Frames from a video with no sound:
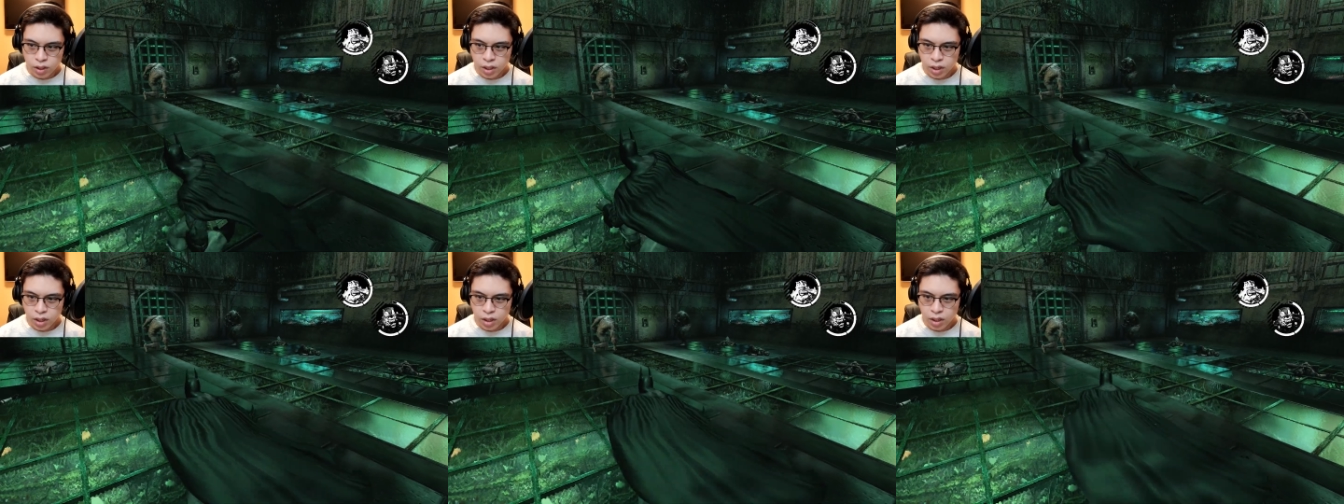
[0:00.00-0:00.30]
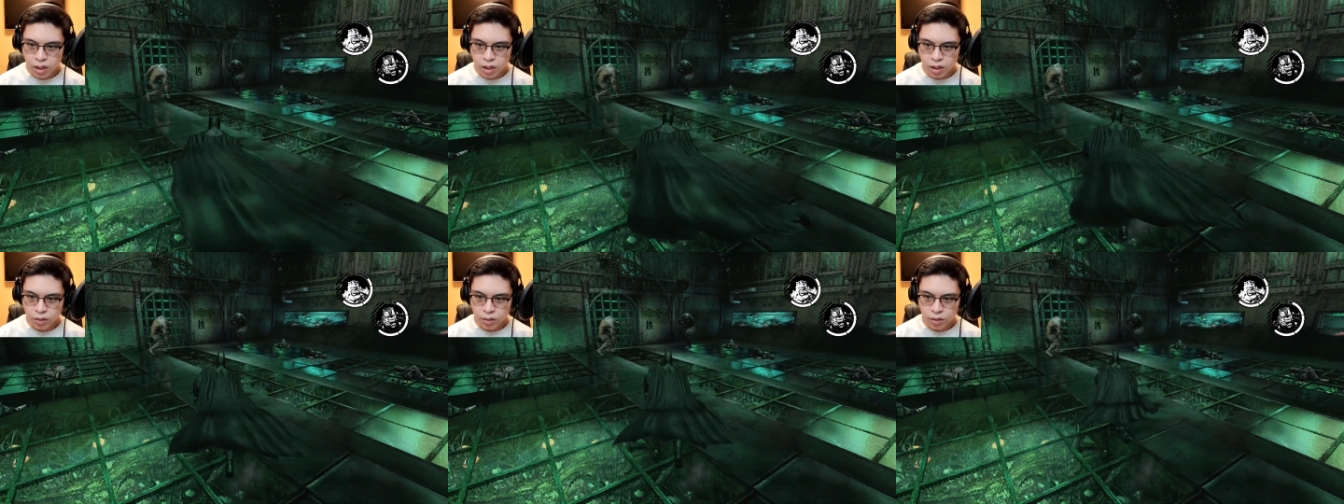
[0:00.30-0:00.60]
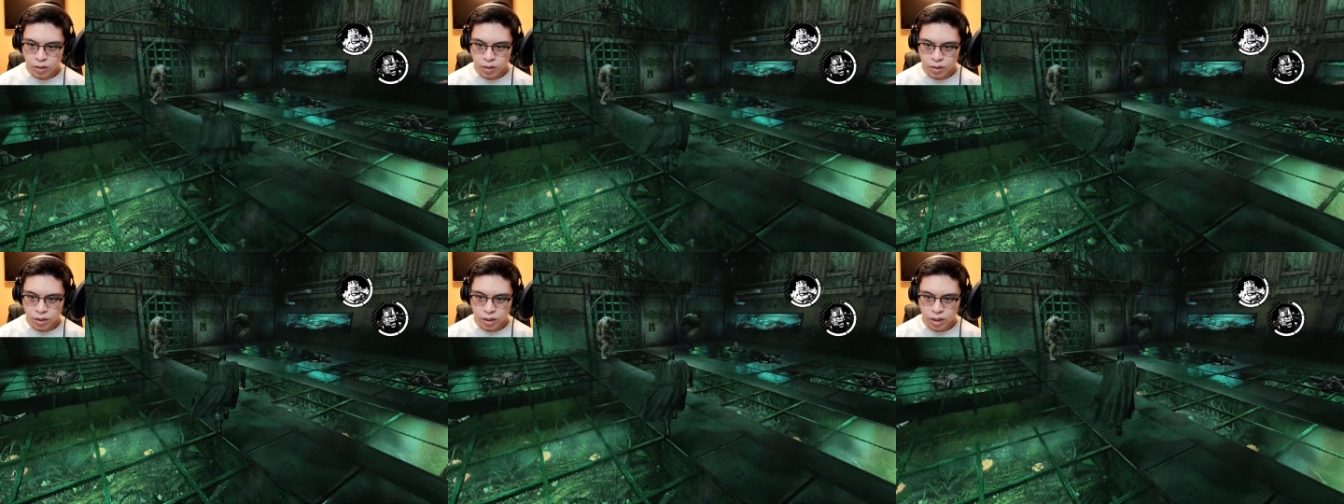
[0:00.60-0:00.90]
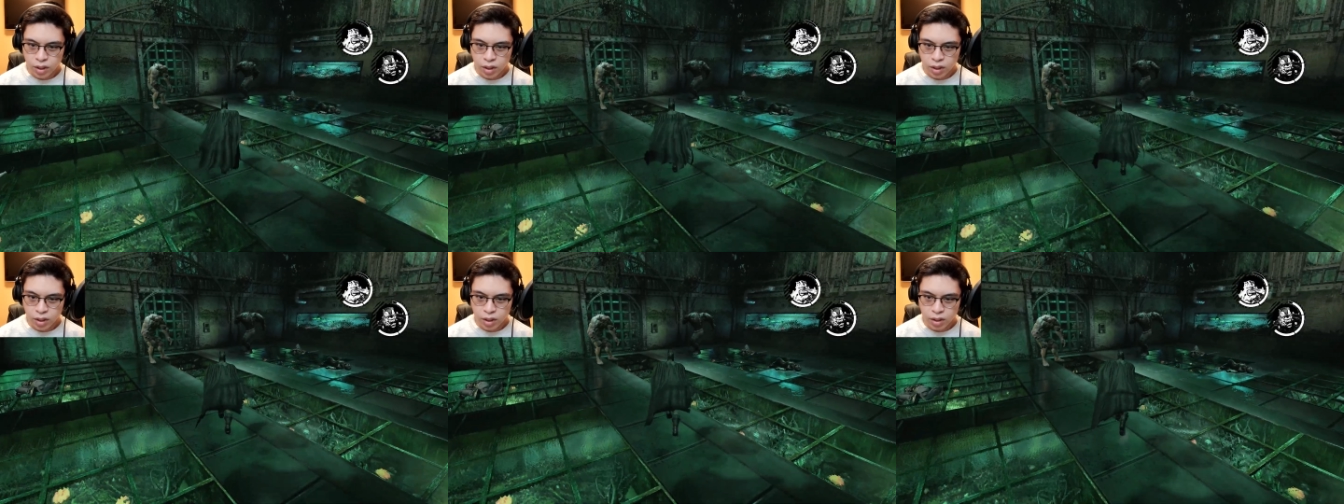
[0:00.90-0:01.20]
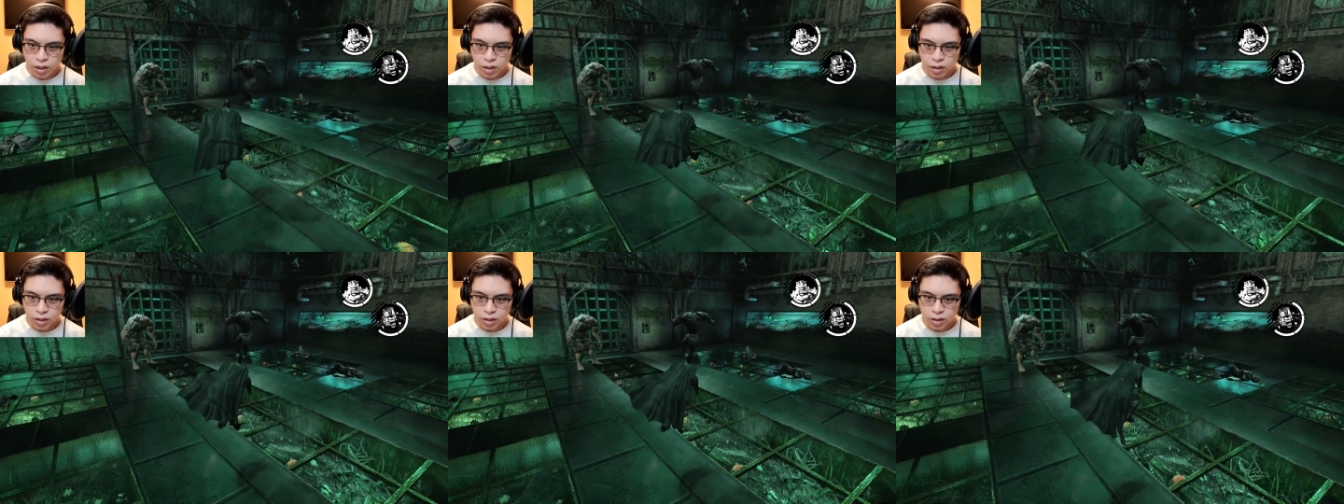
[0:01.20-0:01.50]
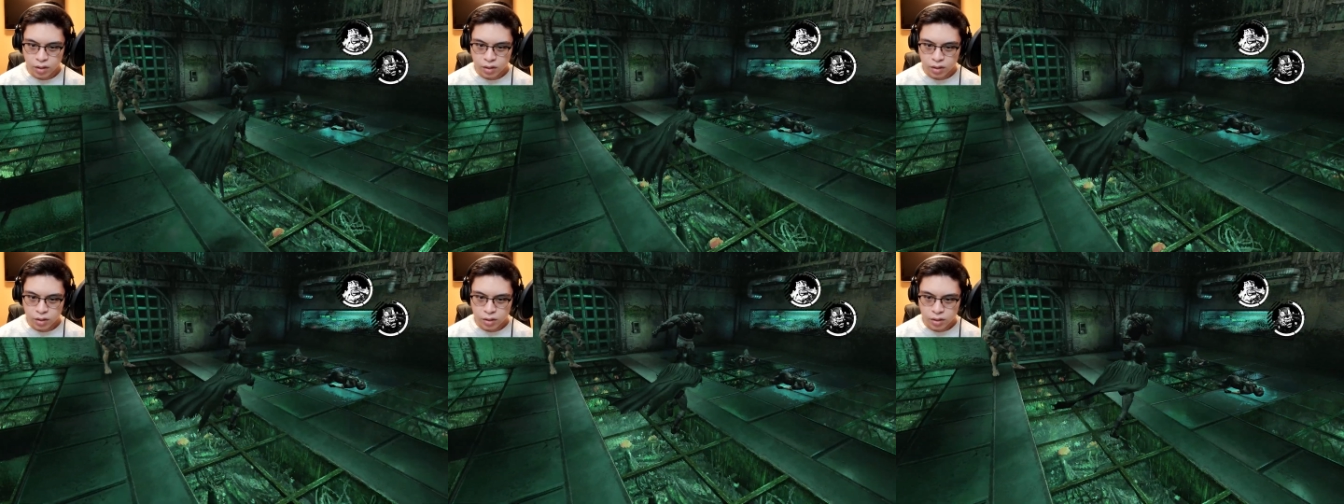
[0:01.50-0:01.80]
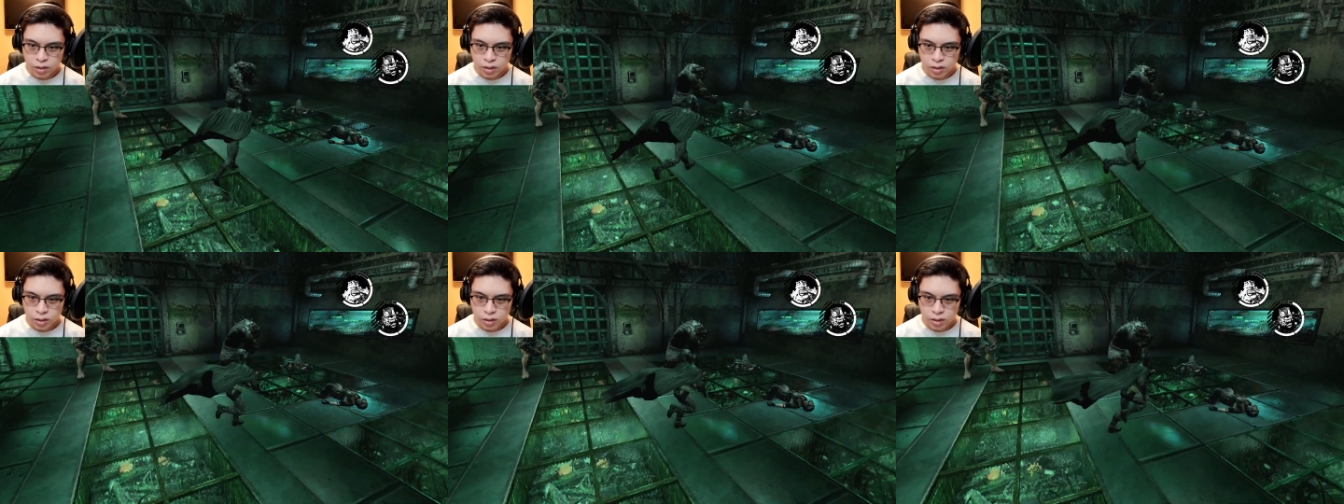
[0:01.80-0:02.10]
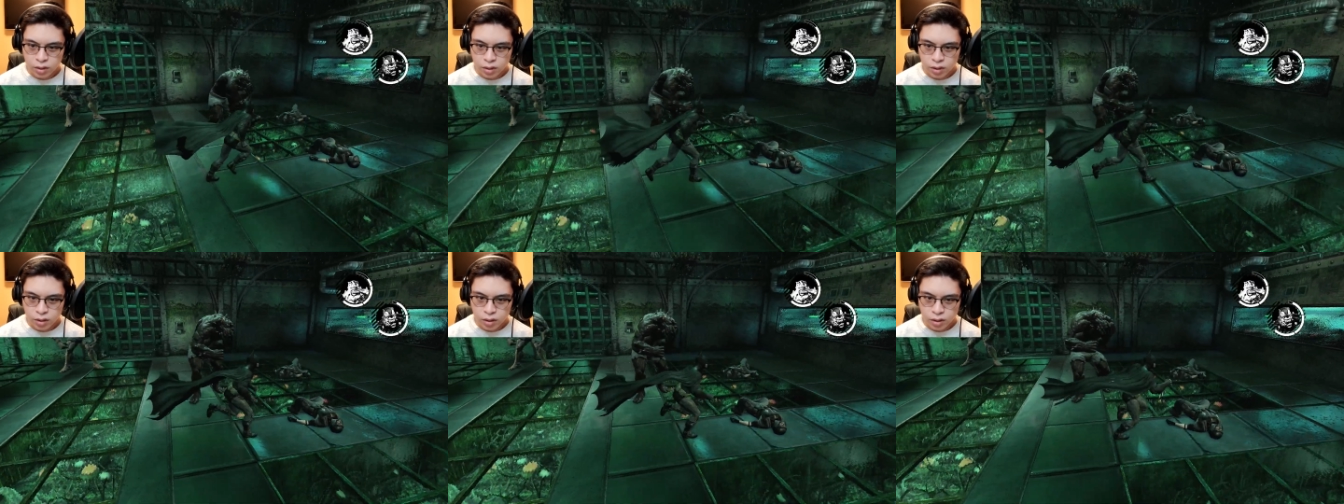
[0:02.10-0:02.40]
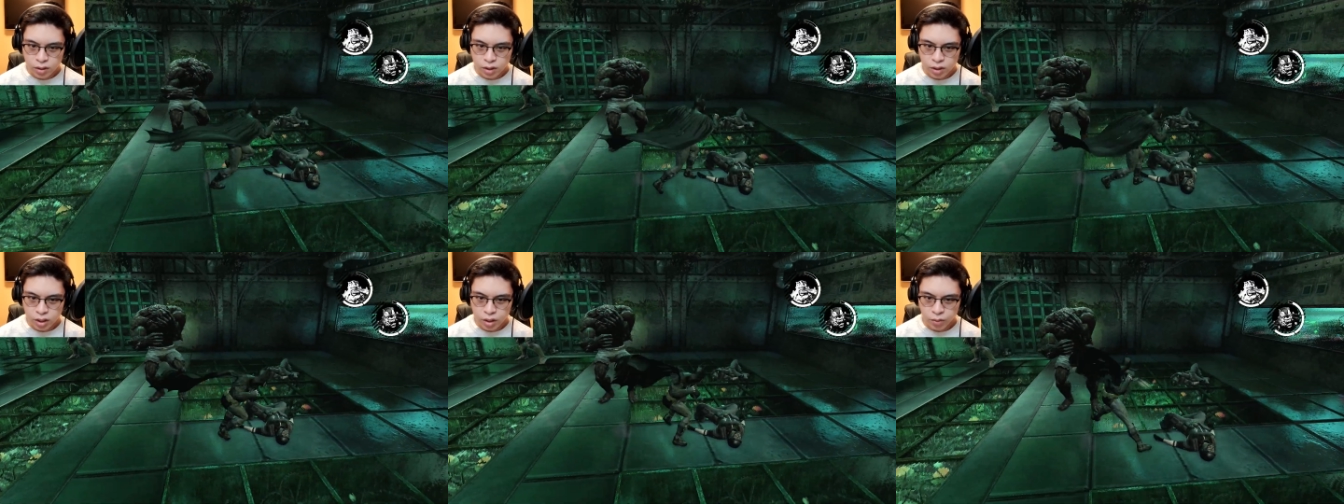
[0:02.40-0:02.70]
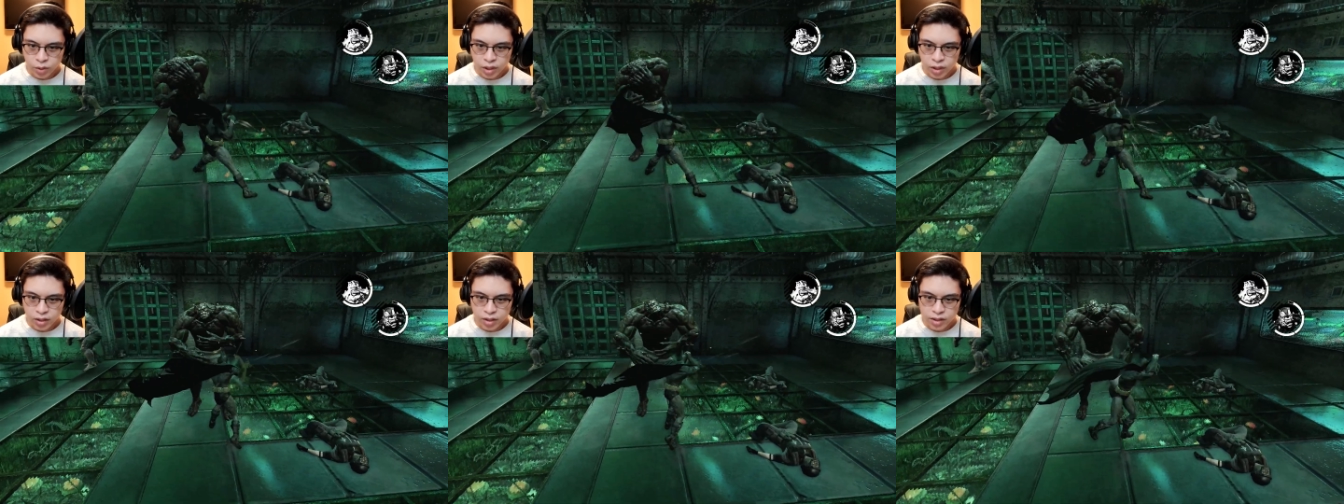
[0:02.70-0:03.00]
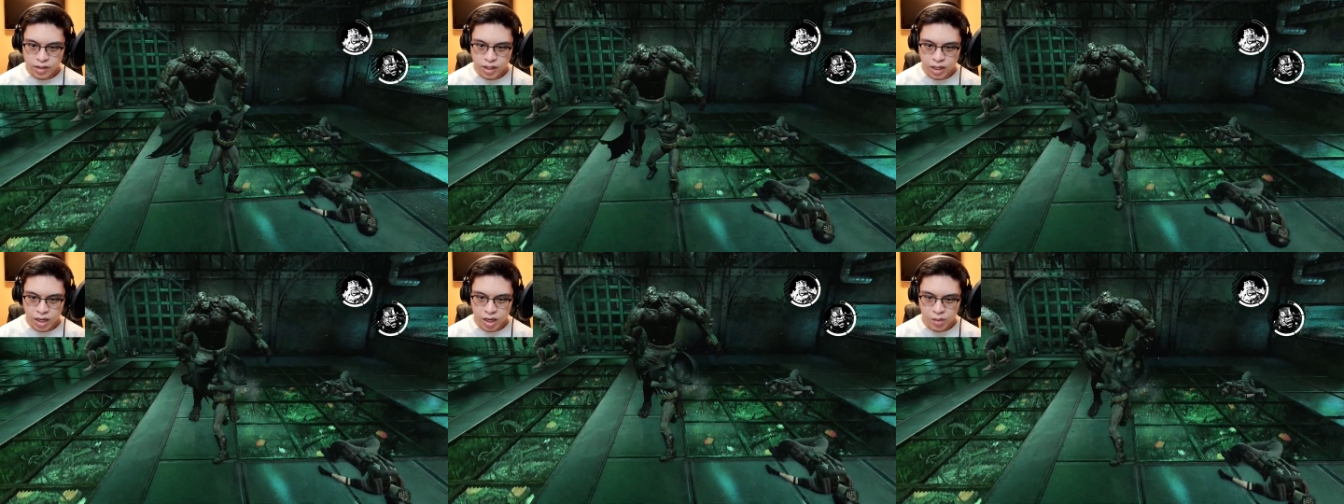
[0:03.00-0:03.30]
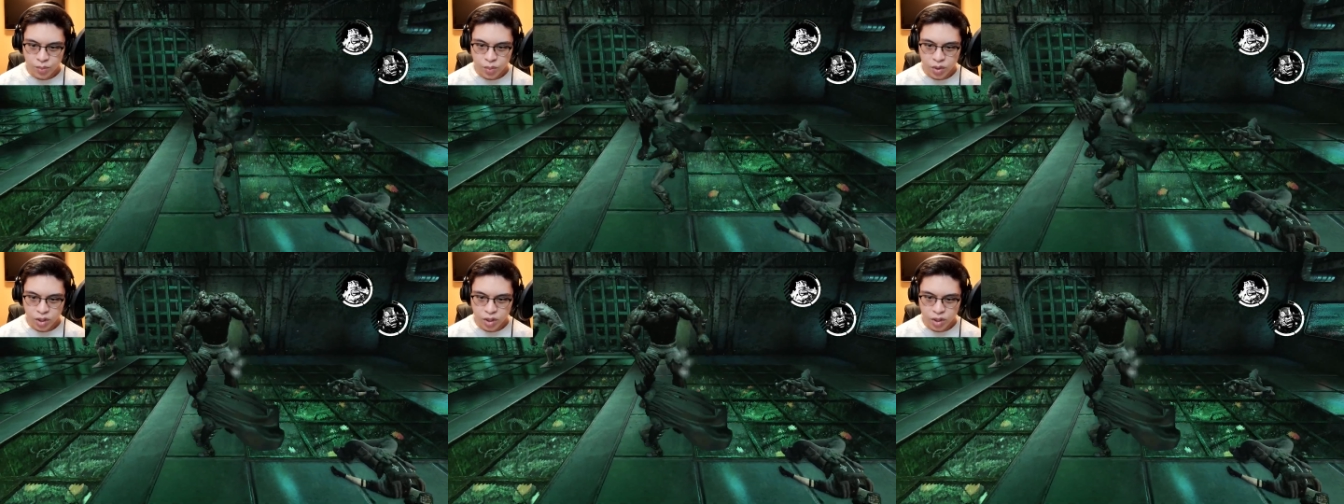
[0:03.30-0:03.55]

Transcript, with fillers: Okay, okay. Can we hit this guy